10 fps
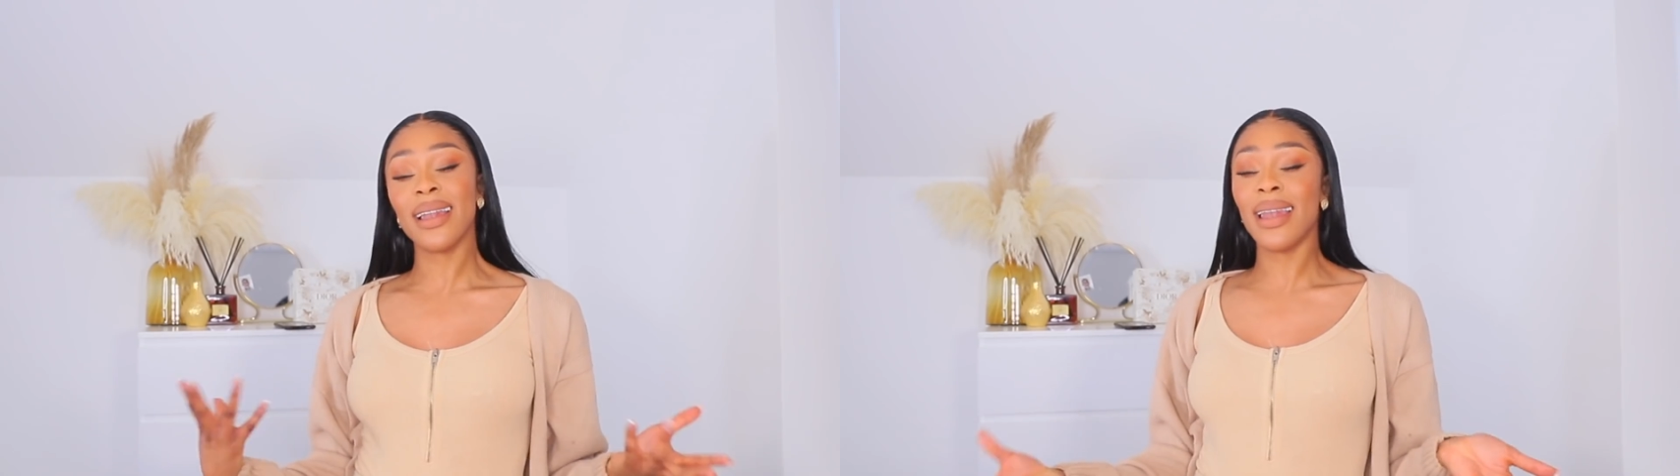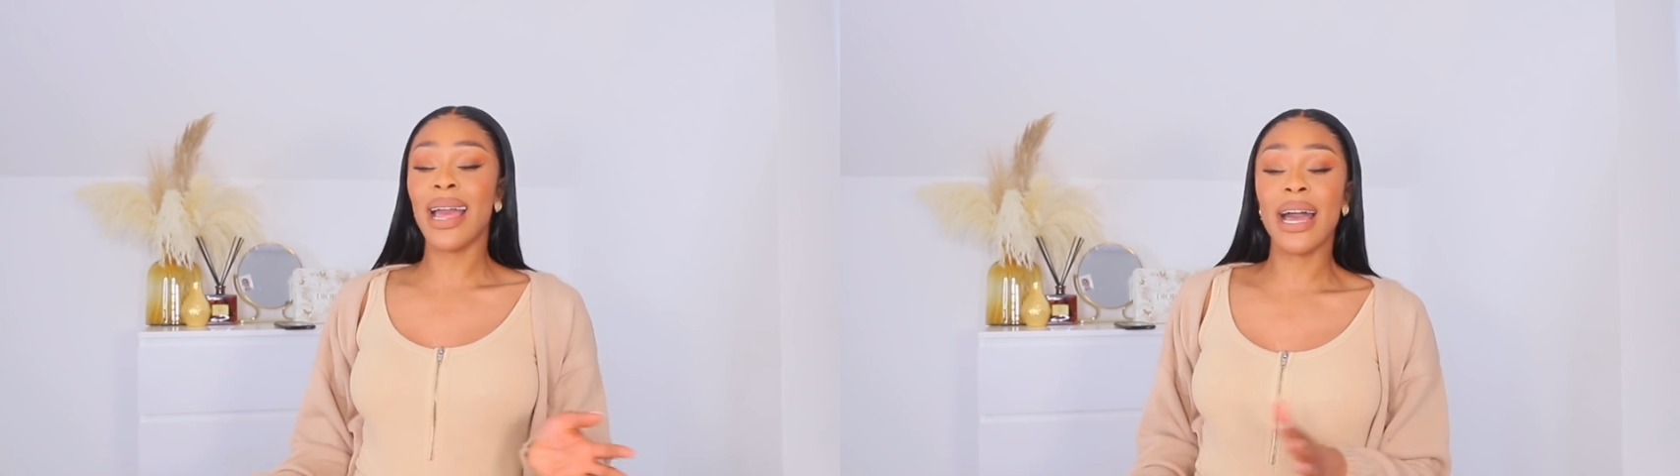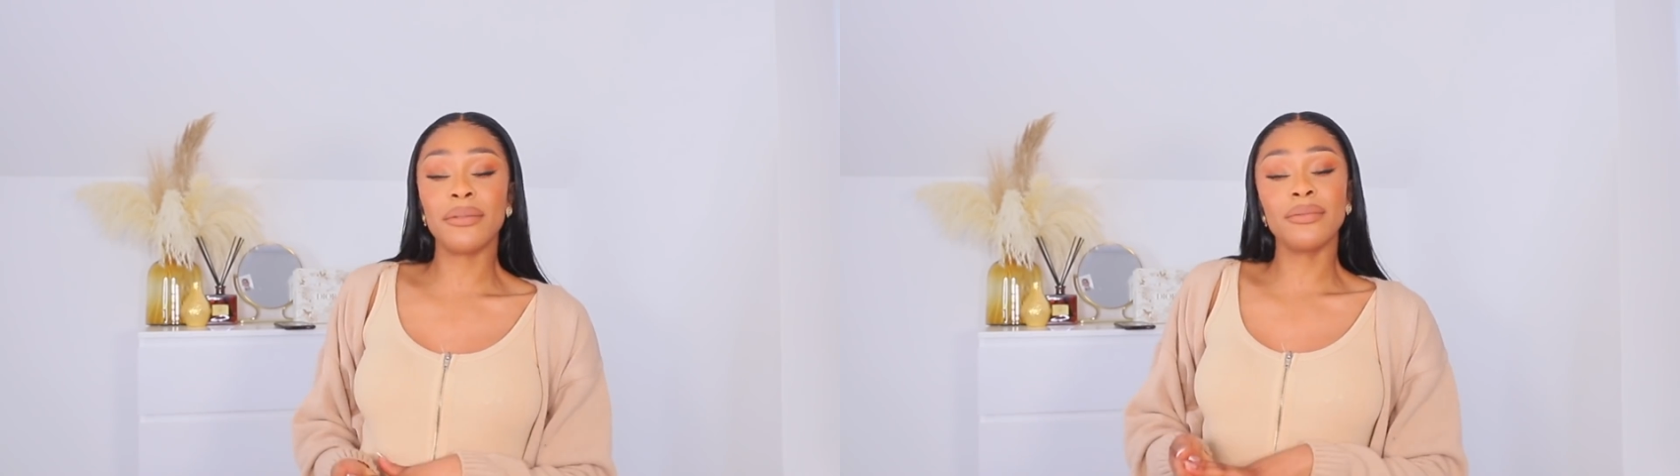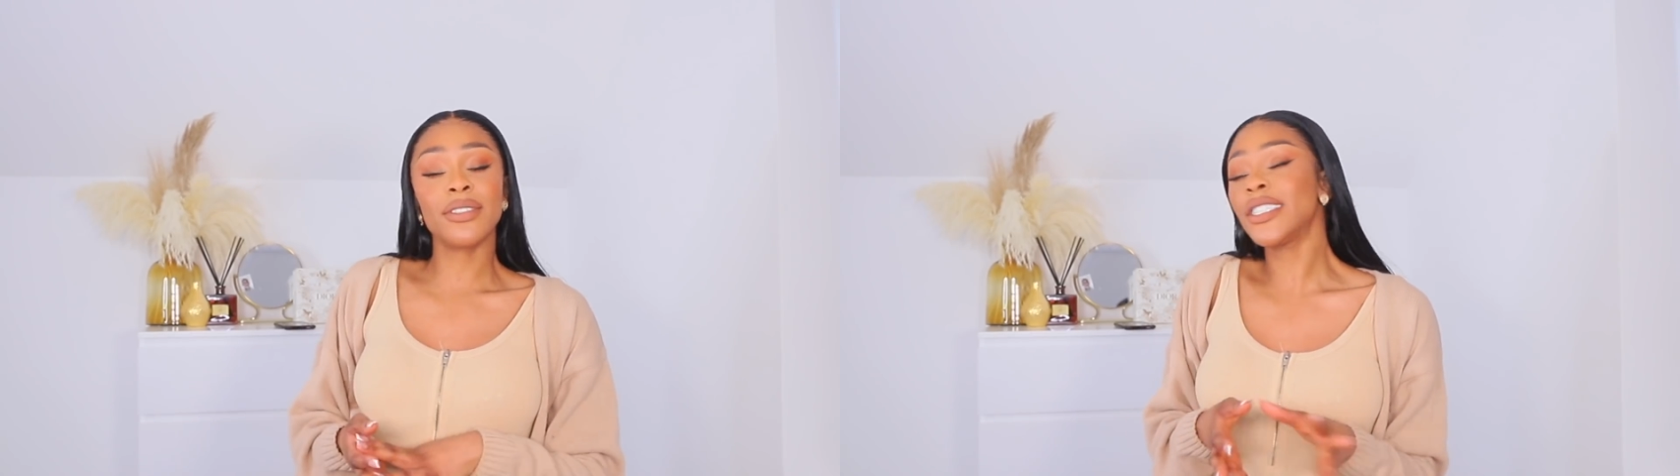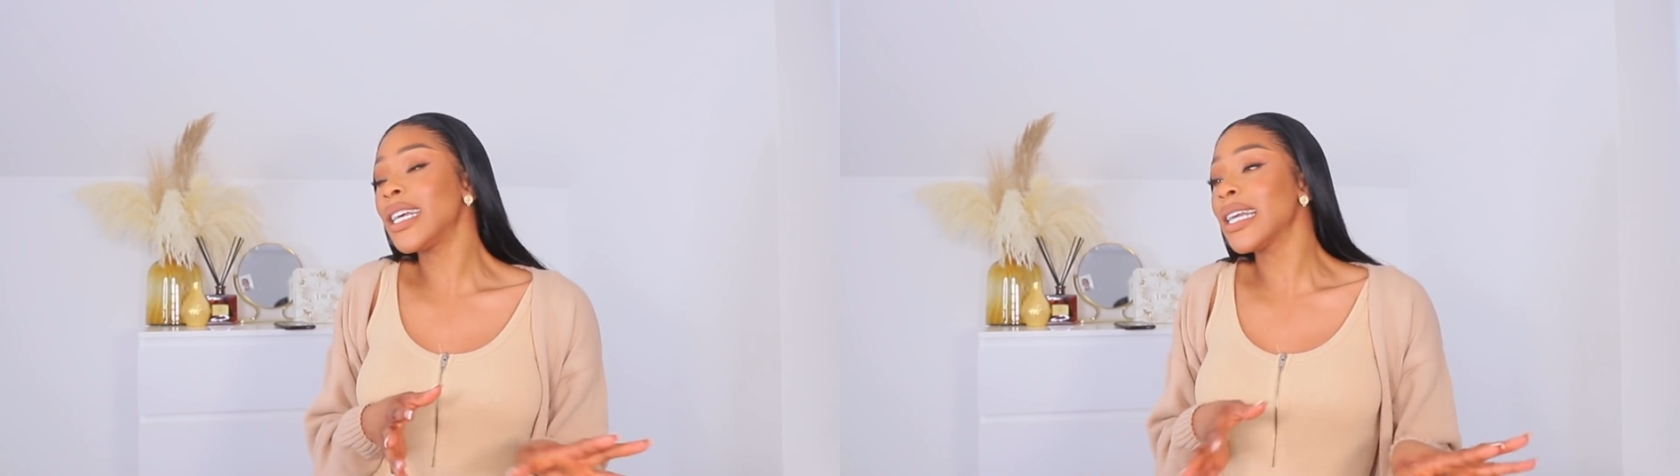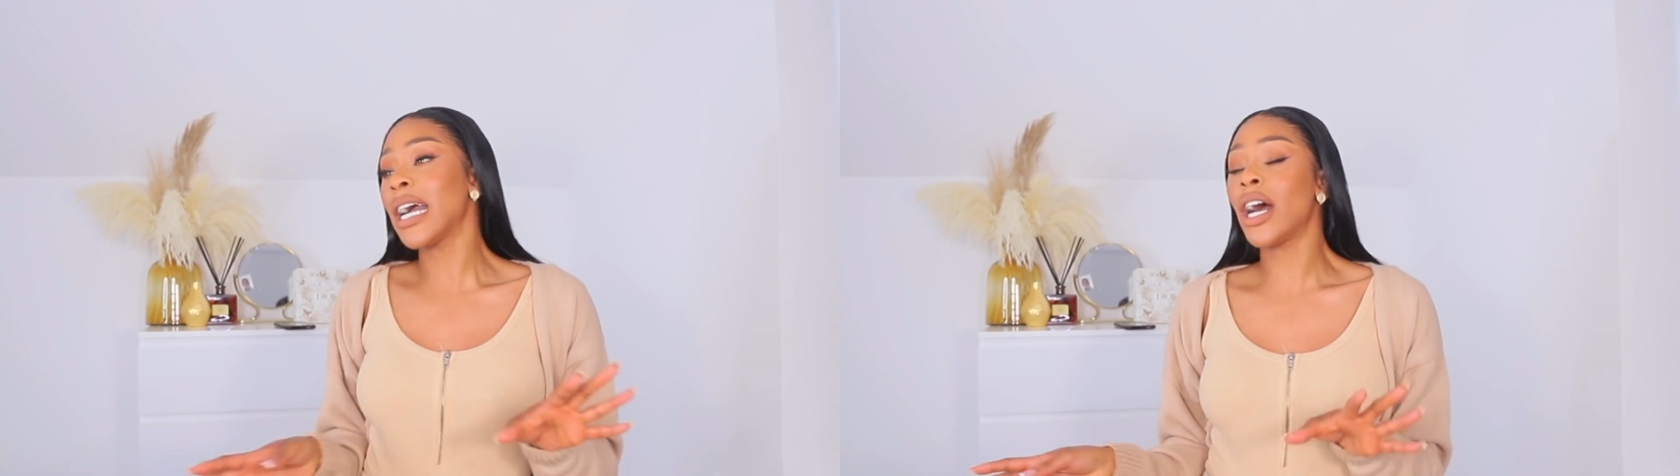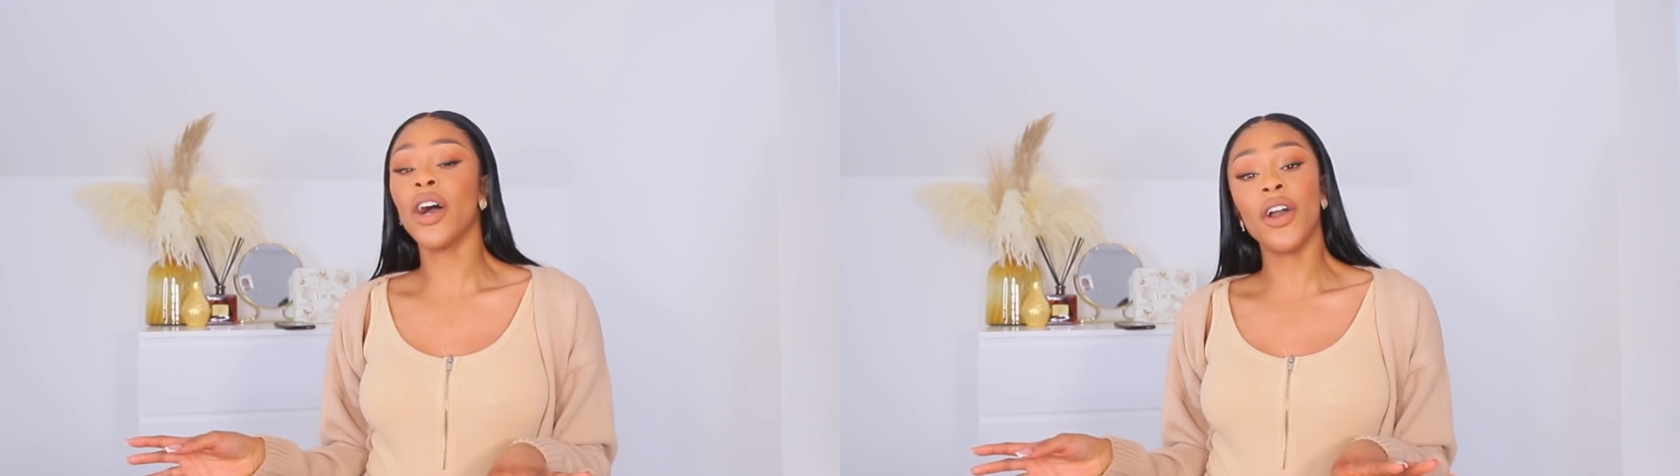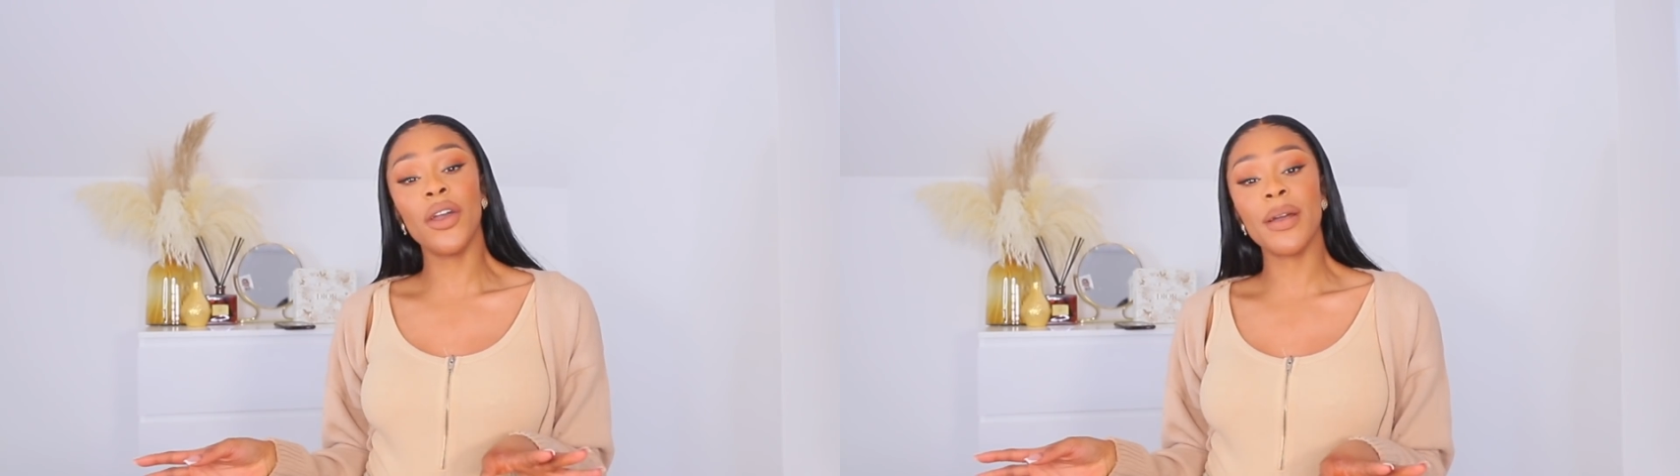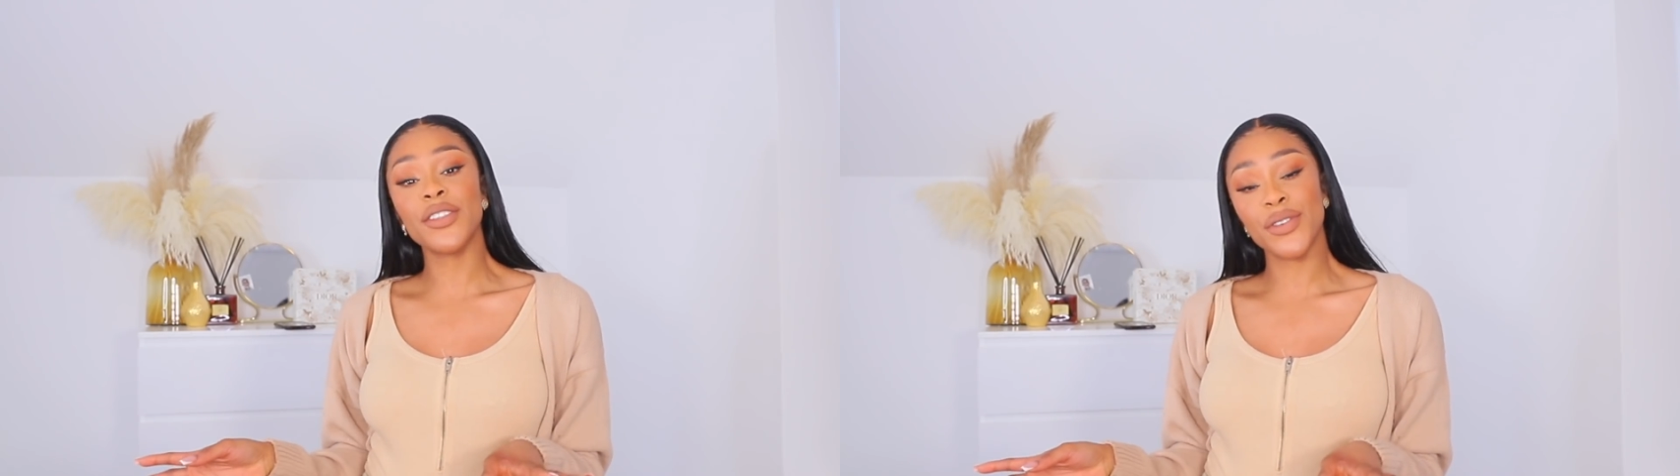lounge chilling at home